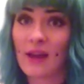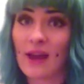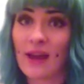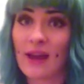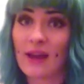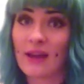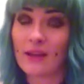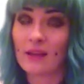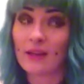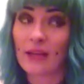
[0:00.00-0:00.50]

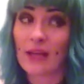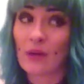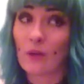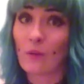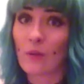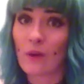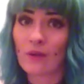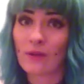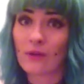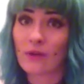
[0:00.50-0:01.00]
and like
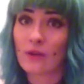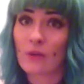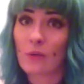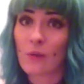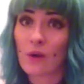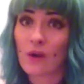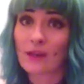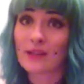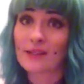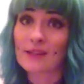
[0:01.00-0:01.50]
whether you
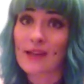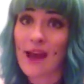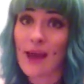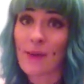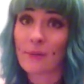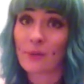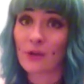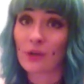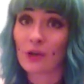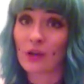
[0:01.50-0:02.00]
want it to
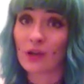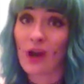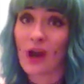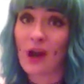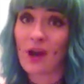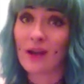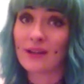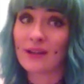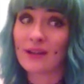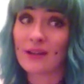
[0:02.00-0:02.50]
happen or
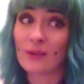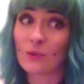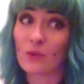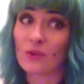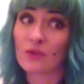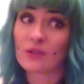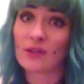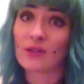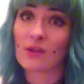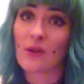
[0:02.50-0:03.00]
not, it
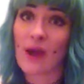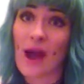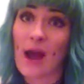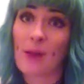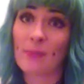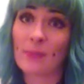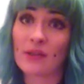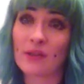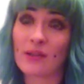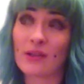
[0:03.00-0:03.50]
will still
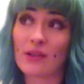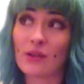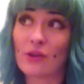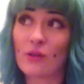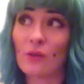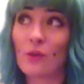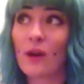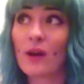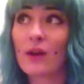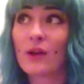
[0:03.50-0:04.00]
happen, and you